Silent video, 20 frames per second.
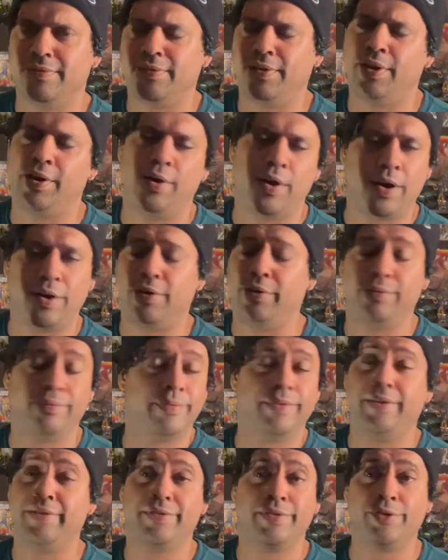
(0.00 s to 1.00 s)
You know, I
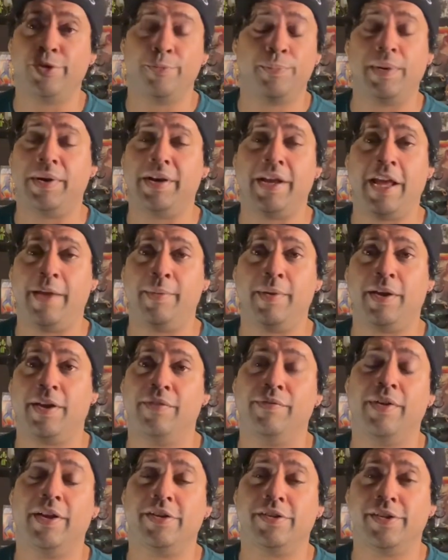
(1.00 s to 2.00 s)
don't, this stupid naming
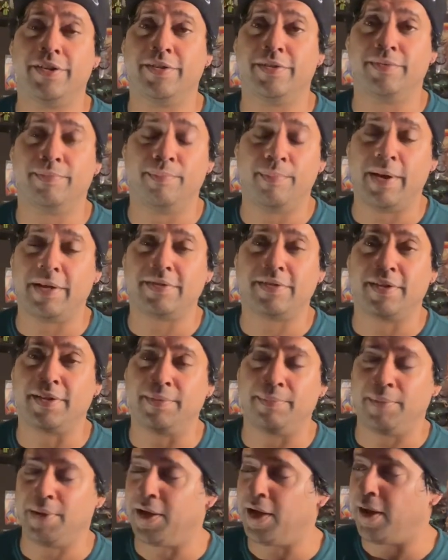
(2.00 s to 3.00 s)
convention's
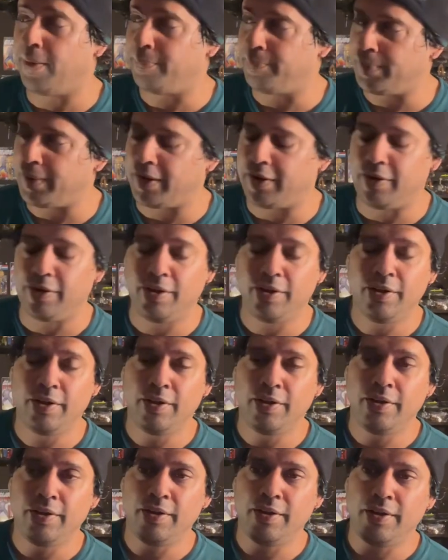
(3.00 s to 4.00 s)
messing me up, but
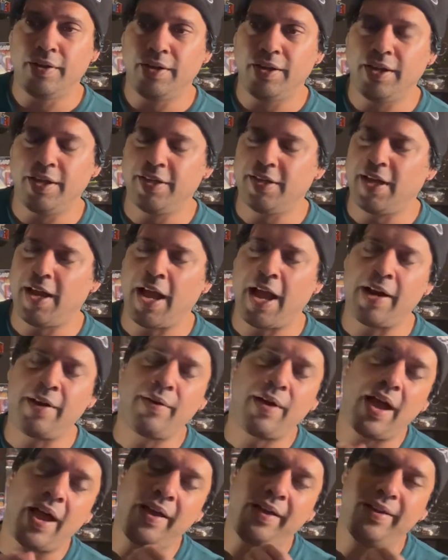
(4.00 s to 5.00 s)
it, I
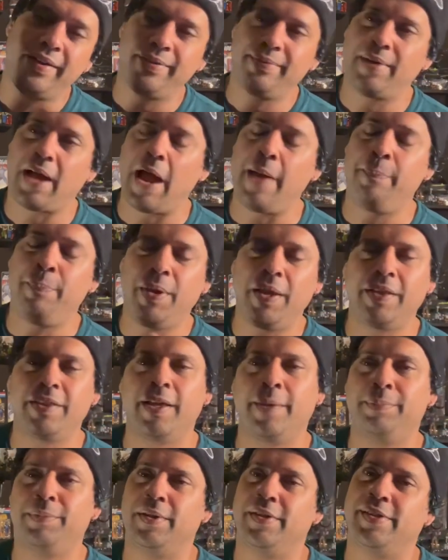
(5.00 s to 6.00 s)
don't, I picked
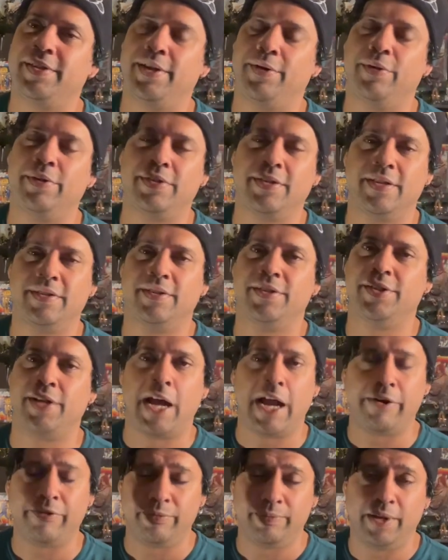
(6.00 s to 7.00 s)
up this series because of
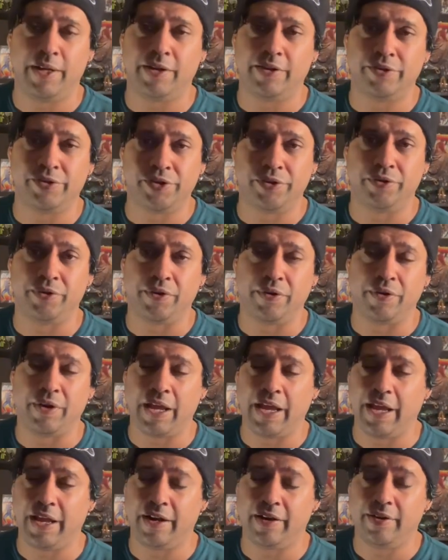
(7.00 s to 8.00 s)
John Romita Junior
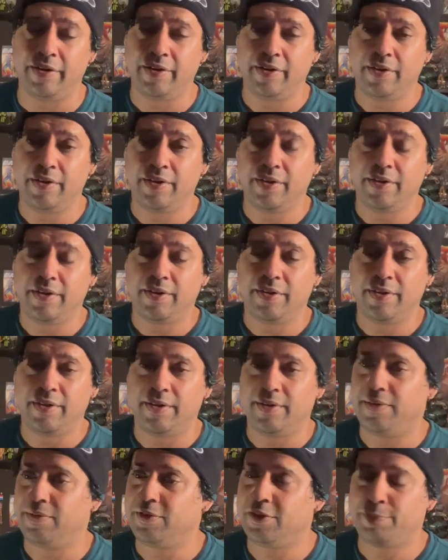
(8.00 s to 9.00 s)
And
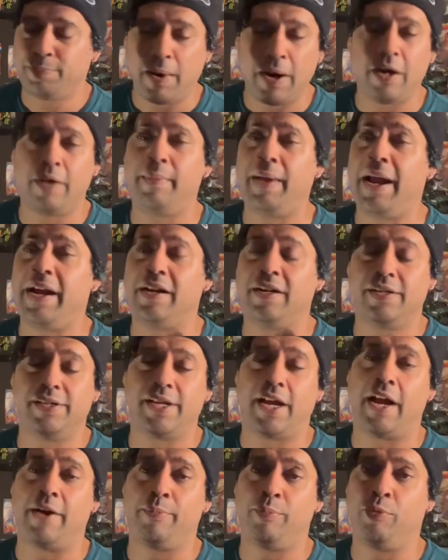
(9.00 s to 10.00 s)
Spider-Man and
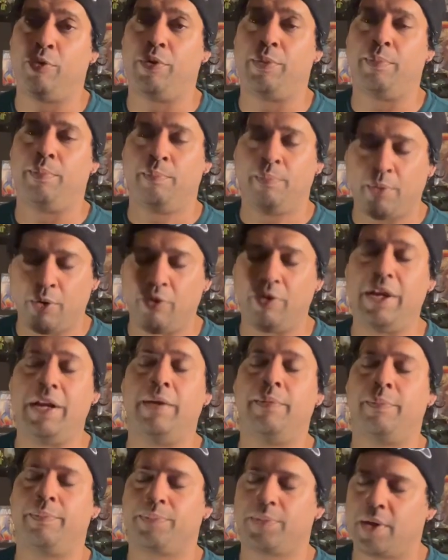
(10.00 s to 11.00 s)
John
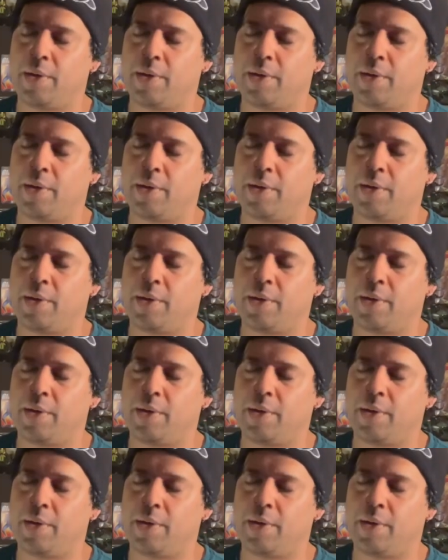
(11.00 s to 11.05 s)
Marine,